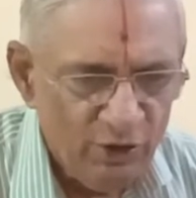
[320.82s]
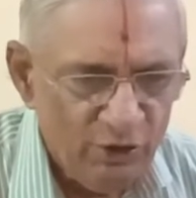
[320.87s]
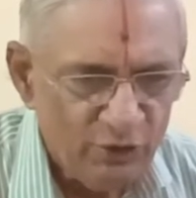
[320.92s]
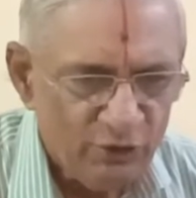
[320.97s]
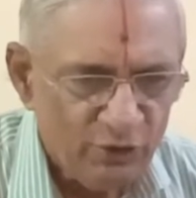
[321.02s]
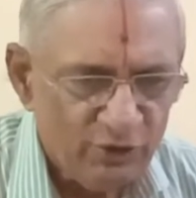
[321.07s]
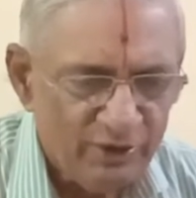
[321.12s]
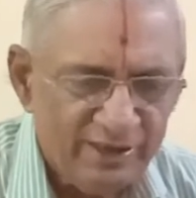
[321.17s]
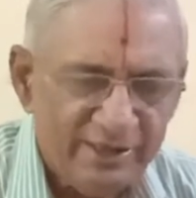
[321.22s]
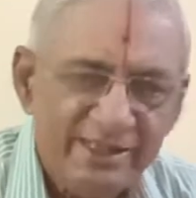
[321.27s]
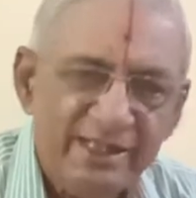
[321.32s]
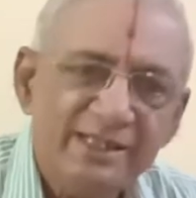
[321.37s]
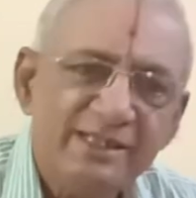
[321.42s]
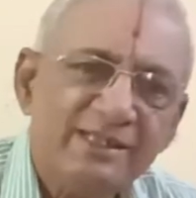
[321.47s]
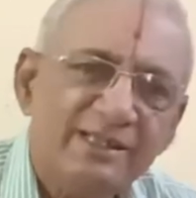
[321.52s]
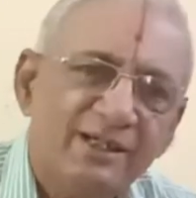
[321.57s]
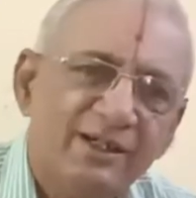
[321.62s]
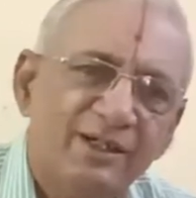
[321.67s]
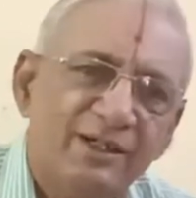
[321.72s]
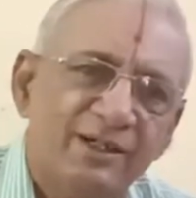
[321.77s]
So this
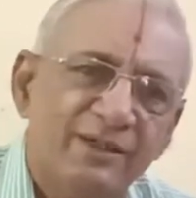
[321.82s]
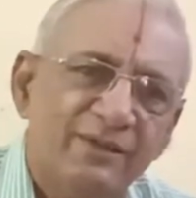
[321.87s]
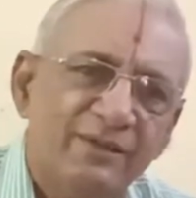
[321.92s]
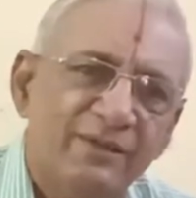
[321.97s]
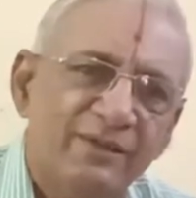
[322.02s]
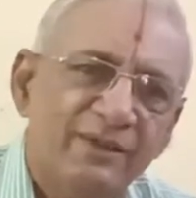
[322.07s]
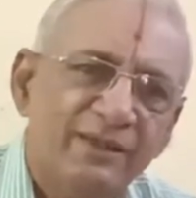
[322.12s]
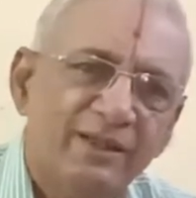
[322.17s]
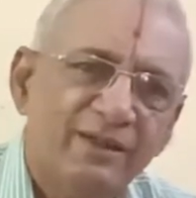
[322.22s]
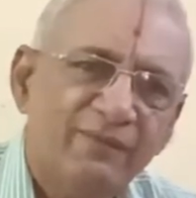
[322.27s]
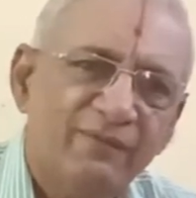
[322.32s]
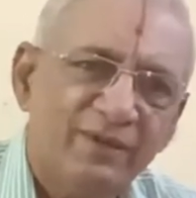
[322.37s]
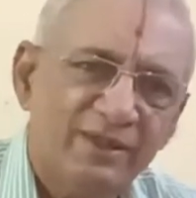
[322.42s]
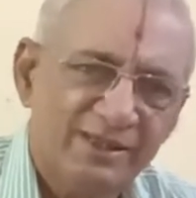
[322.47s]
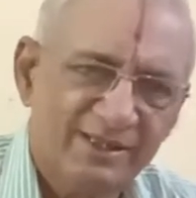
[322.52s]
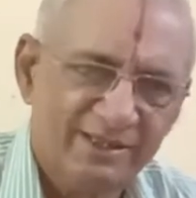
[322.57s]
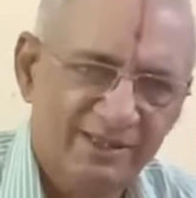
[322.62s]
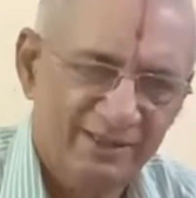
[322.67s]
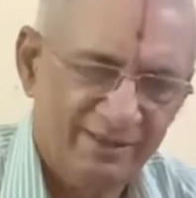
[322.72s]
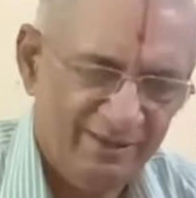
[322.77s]
is the
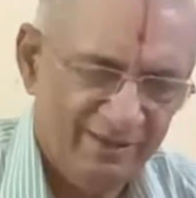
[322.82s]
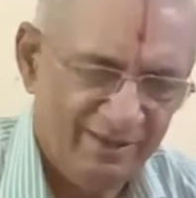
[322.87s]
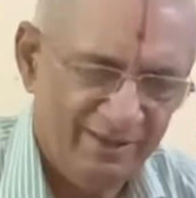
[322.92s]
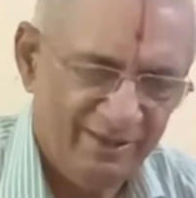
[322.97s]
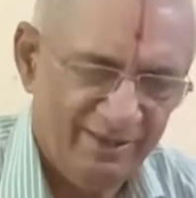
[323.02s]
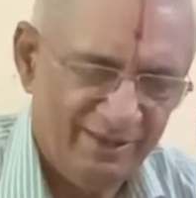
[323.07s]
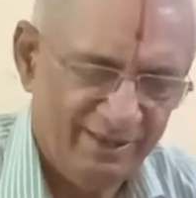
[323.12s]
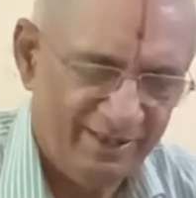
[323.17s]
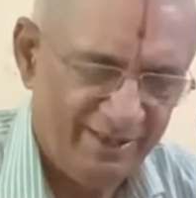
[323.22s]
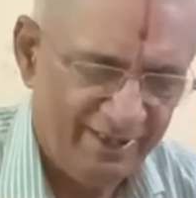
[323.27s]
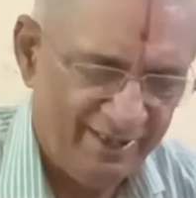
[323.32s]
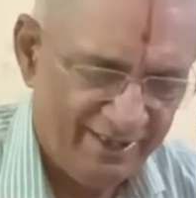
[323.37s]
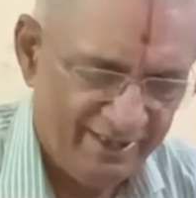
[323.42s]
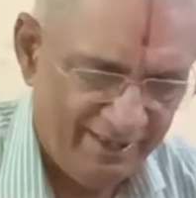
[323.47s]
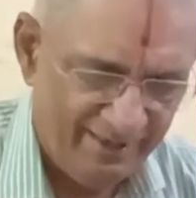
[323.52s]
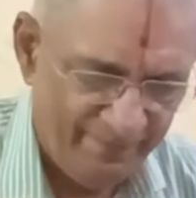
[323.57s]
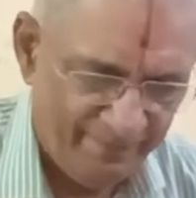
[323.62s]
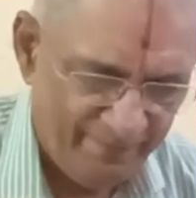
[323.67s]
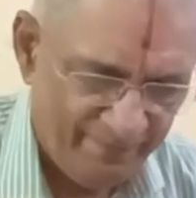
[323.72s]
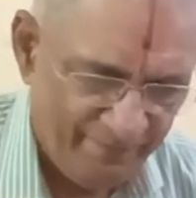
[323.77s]
first
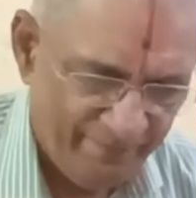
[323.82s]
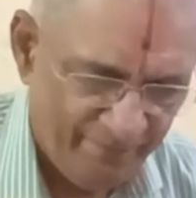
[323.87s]
connection,